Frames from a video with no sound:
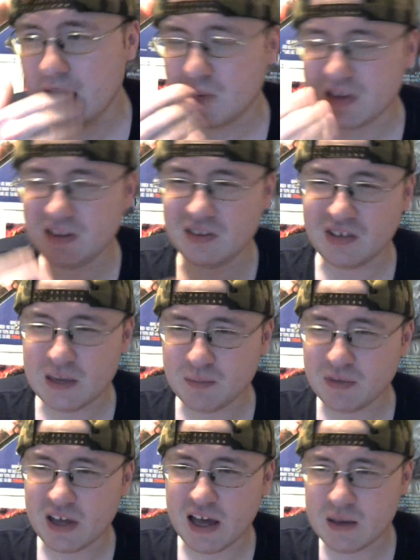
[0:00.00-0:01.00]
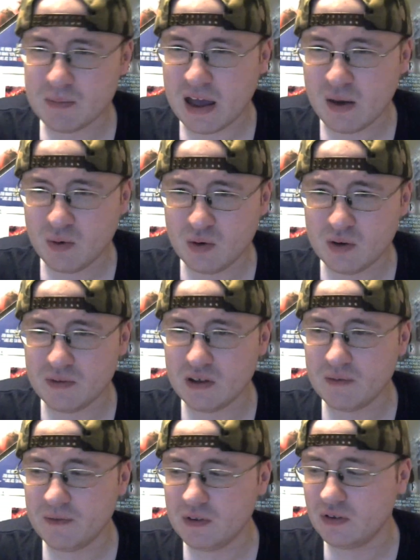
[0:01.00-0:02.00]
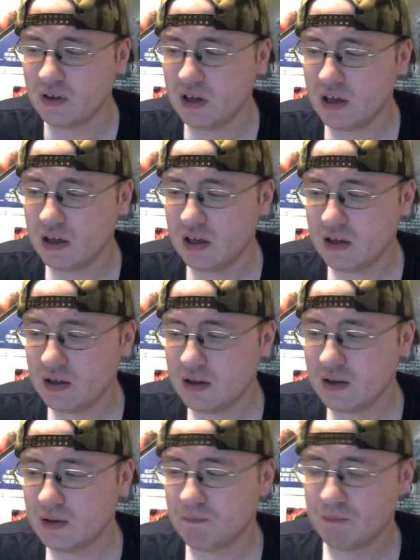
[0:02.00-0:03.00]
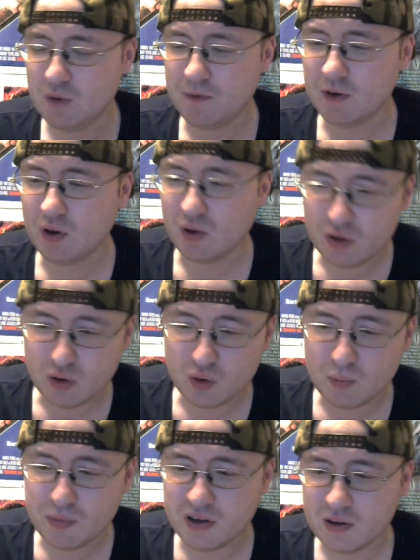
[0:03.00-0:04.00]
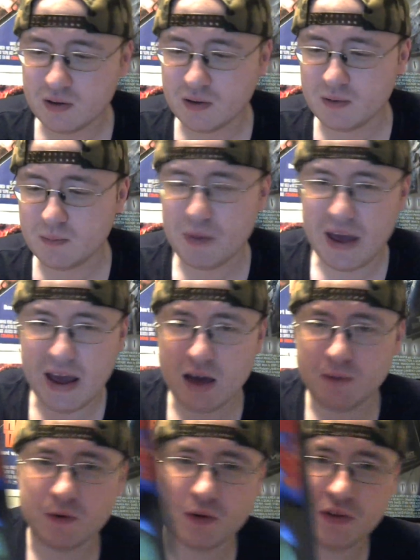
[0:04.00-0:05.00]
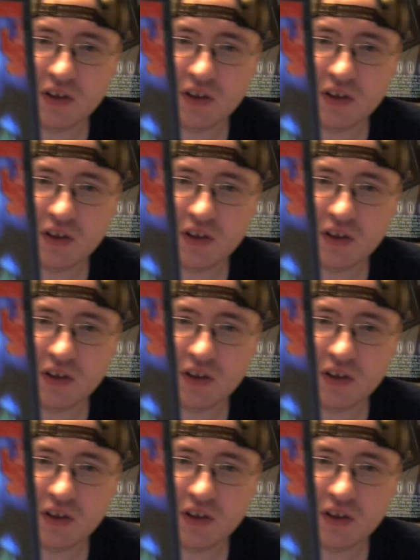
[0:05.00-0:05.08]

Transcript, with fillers: But at the same time, I don't know if, it's... You feel a little bit of bad for